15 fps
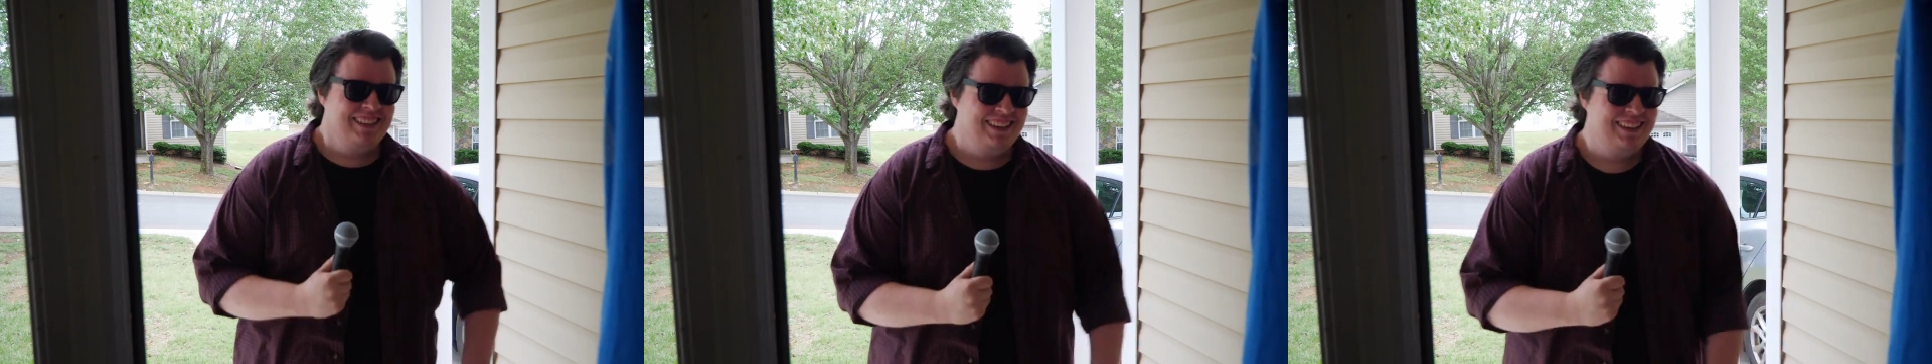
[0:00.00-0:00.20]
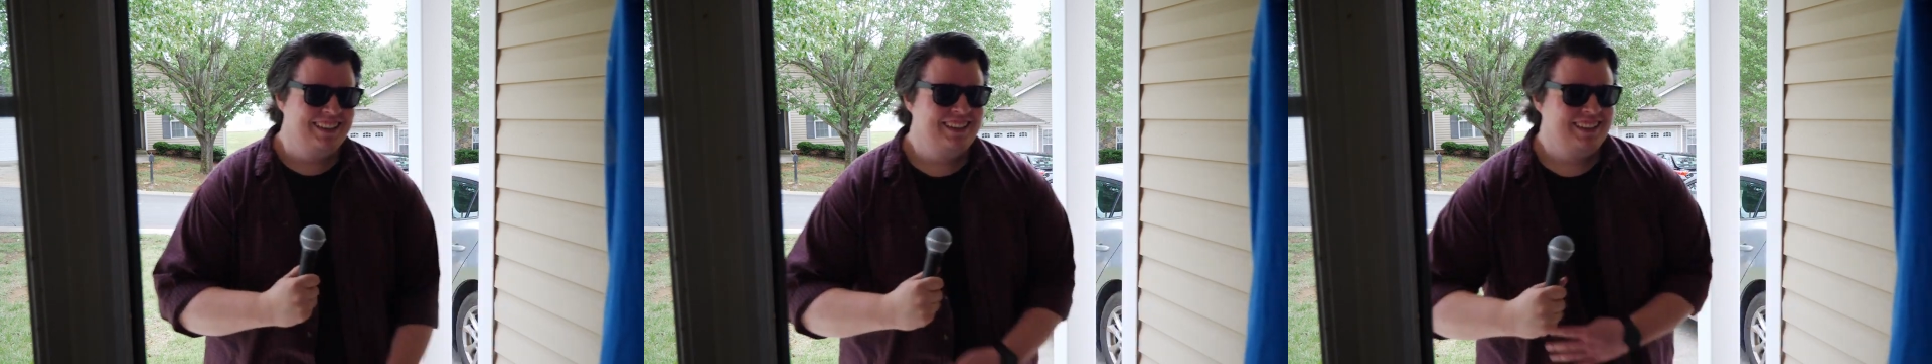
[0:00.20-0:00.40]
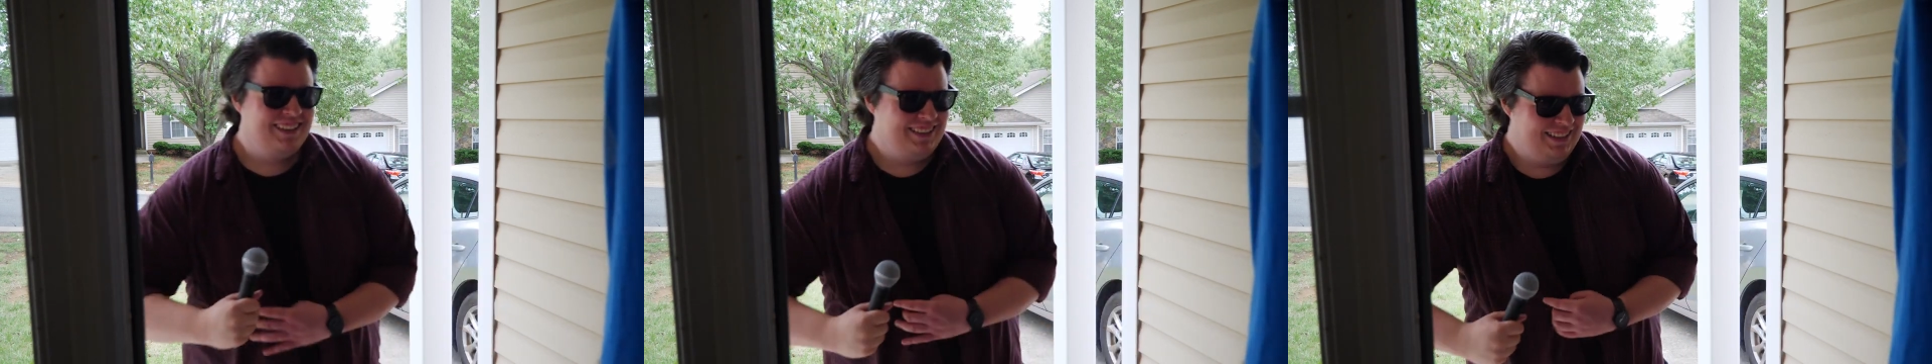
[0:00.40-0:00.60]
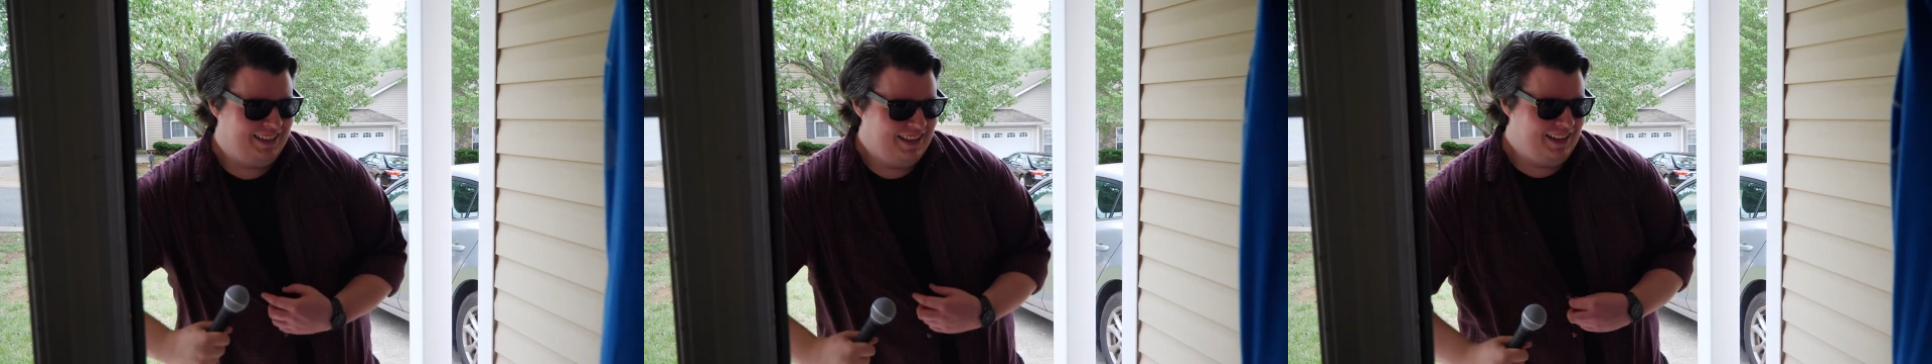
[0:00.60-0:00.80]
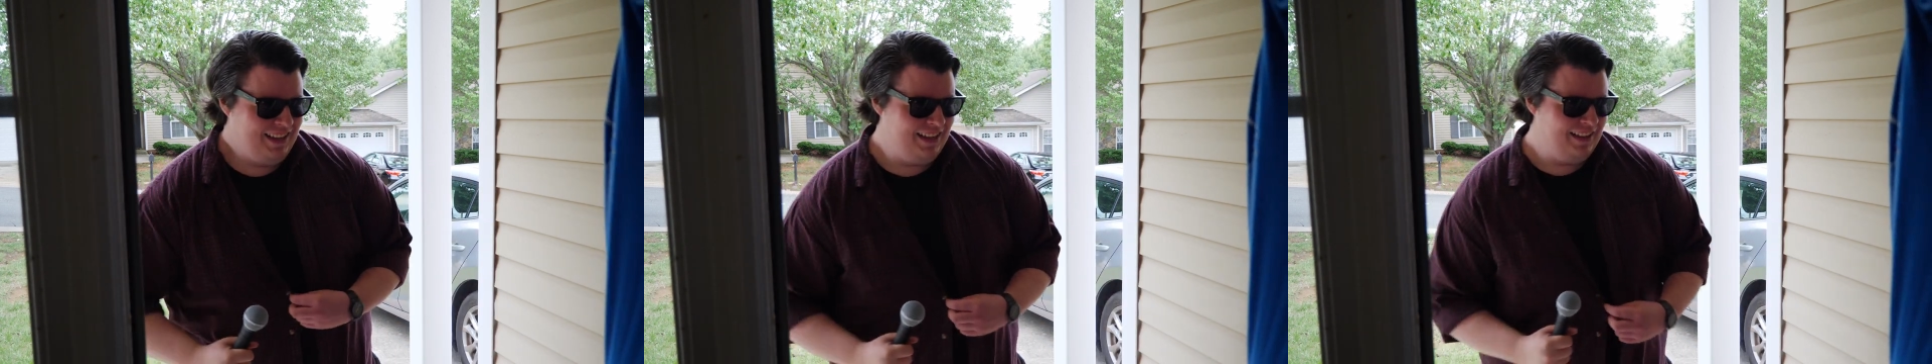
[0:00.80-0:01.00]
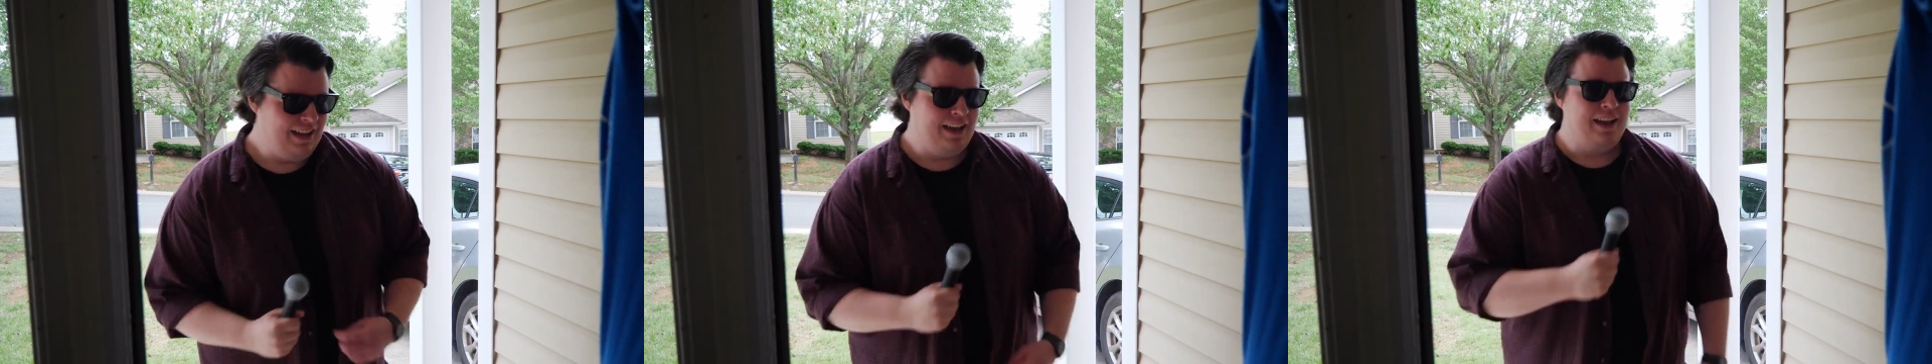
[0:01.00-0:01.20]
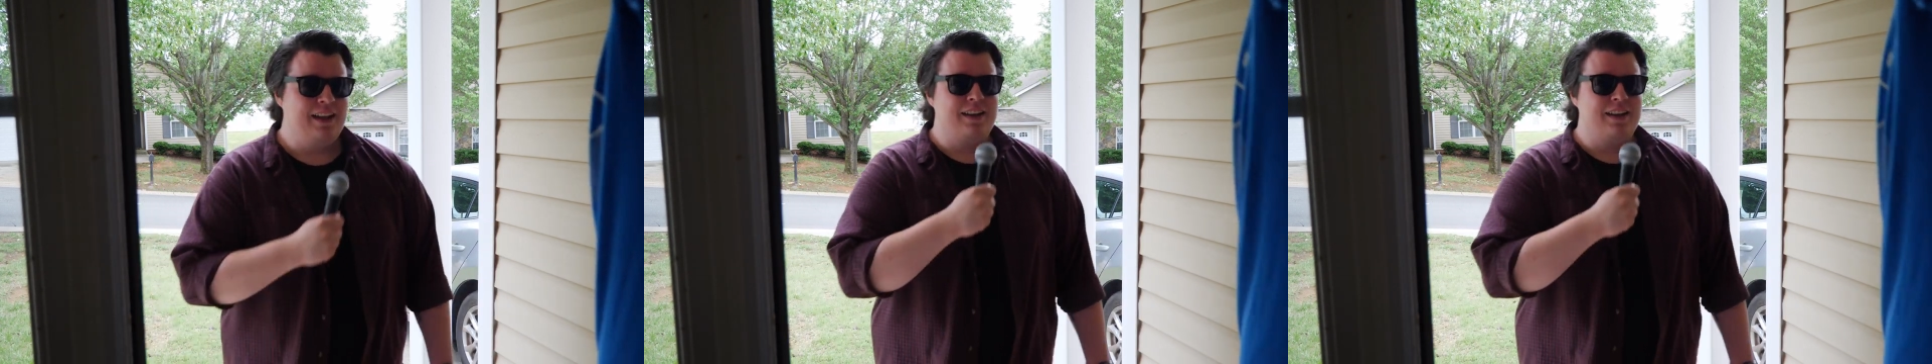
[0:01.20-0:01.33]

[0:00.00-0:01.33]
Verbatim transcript: If she got an A in her name, she